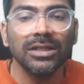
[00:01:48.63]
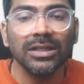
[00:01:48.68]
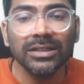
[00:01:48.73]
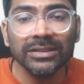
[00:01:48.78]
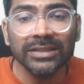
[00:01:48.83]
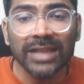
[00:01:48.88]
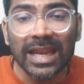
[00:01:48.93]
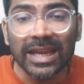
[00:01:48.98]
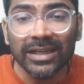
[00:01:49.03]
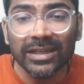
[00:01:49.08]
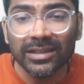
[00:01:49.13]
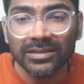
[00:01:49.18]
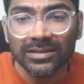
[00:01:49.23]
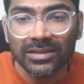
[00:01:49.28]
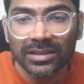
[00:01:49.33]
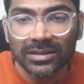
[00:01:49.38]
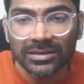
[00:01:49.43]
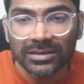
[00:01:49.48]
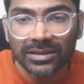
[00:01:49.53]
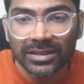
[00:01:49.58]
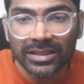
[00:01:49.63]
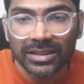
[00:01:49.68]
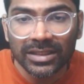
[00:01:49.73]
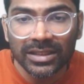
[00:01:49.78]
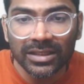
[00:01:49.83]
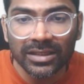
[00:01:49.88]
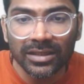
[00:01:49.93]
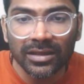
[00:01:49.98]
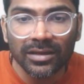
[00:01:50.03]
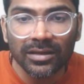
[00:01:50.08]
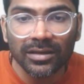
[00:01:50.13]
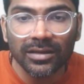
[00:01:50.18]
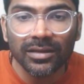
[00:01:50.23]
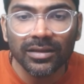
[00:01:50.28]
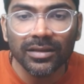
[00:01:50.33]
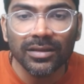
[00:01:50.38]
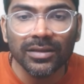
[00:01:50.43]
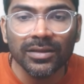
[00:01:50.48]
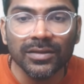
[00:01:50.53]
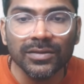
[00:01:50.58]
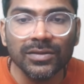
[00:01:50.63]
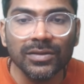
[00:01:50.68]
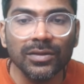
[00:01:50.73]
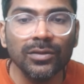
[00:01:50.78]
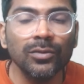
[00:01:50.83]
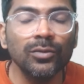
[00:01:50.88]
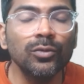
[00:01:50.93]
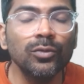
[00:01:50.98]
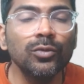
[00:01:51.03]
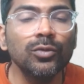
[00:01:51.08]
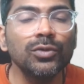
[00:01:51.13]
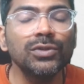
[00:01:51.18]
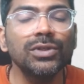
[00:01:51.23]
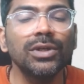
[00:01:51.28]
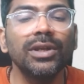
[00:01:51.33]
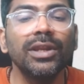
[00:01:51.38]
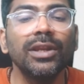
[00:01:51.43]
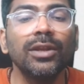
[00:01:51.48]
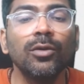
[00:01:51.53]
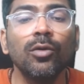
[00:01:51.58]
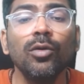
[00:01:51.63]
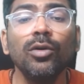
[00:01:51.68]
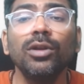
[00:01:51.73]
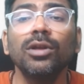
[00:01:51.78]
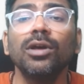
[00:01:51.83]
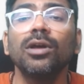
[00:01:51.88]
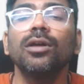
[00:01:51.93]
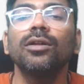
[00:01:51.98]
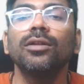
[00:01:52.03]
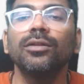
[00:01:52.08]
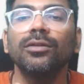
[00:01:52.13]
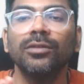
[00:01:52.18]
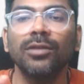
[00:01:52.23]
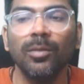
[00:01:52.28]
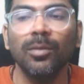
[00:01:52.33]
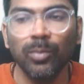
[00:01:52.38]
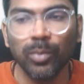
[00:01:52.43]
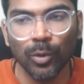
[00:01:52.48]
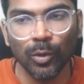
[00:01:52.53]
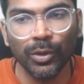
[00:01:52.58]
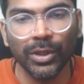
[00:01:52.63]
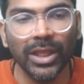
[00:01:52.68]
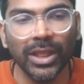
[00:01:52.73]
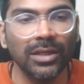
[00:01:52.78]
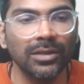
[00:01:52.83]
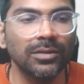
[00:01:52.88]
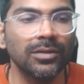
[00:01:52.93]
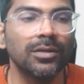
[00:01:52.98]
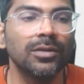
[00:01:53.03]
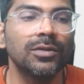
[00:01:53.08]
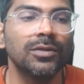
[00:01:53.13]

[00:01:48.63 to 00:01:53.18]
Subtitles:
Nitrogen here is used to denote the protein.